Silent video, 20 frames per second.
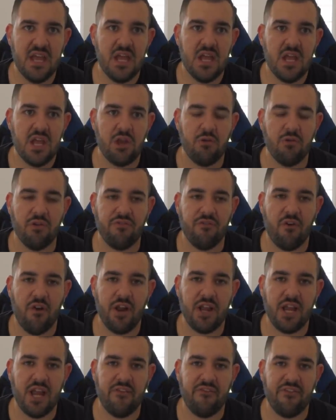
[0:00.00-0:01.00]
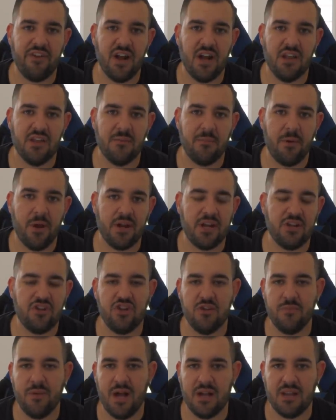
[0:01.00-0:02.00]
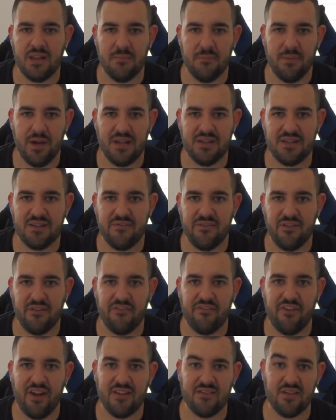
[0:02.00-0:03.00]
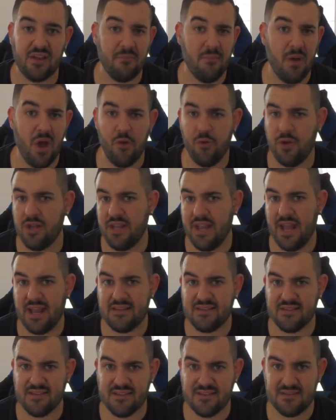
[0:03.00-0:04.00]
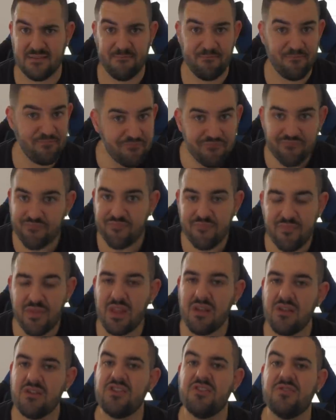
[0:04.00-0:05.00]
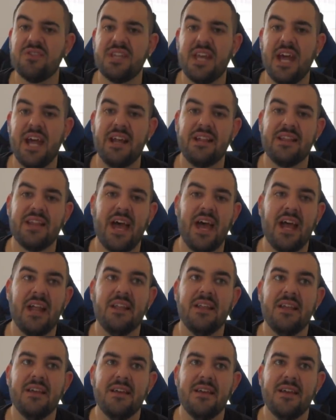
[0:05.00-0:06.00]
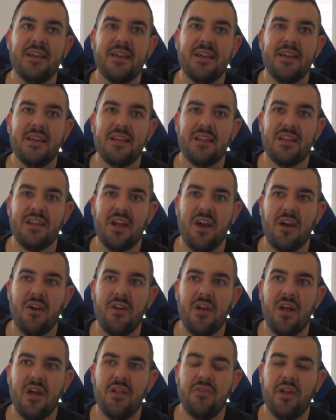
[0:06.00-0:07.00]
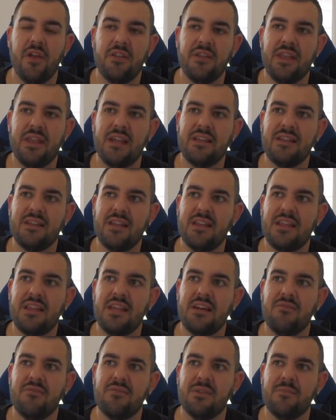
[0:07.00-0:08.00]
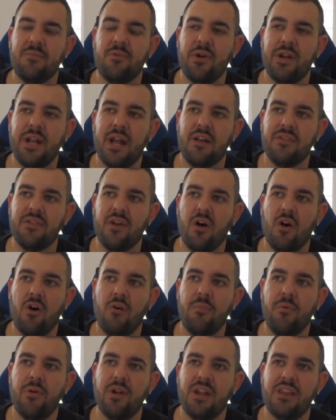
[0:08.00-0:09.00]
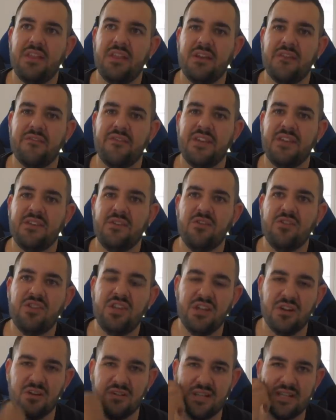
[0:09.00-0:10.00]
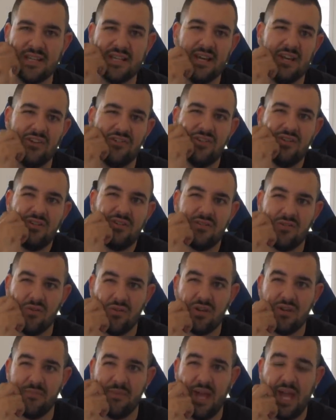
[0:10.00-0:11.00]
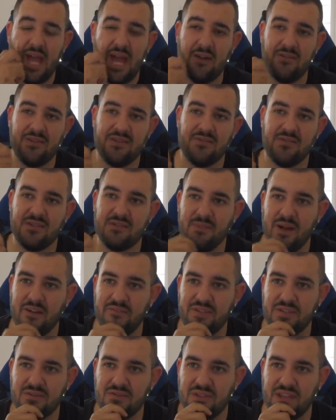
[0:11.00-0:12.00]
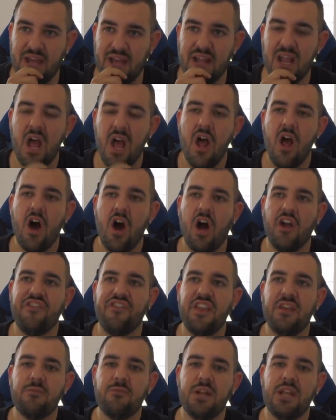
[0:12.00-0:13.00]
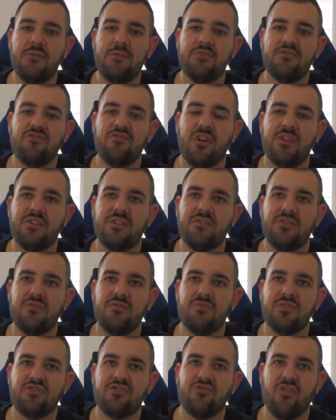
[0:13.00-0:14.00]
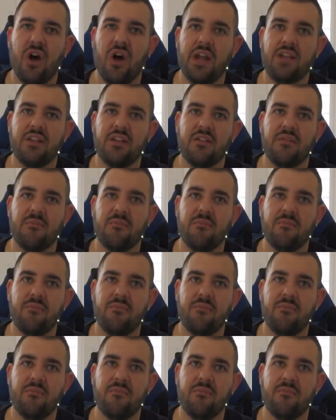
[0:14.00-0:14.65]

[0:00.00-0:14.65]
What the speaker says: you were throwing every other PokeTuber under the bus of your friends, like Mo and Nexus, because you were saying that, that's the thing I want to point out. The whole point, I think, of his UCL discussion, talking about how it took months and all that, I think what he was trying to do was try to